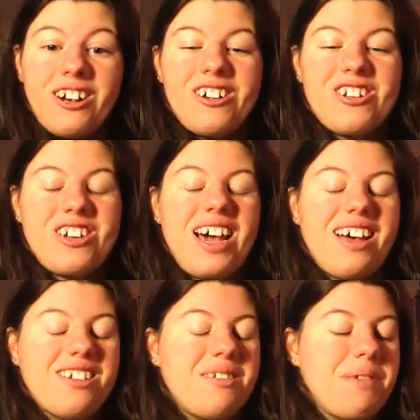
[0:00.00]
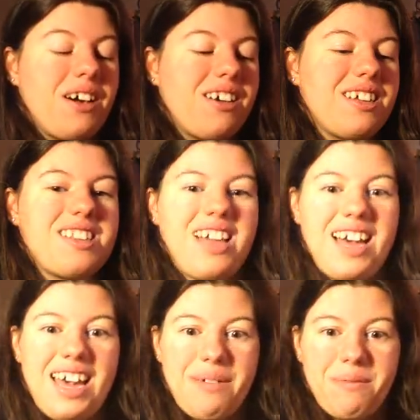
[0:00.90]
Cursed Child, to be honest.
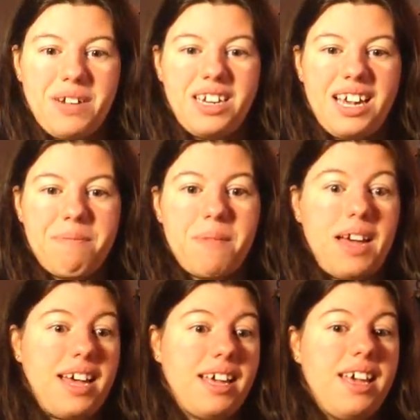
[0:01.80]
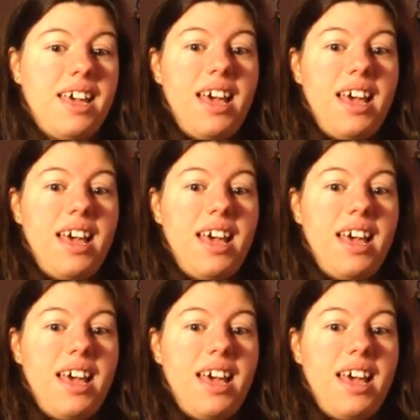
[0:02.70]
I haven't read yet, but I,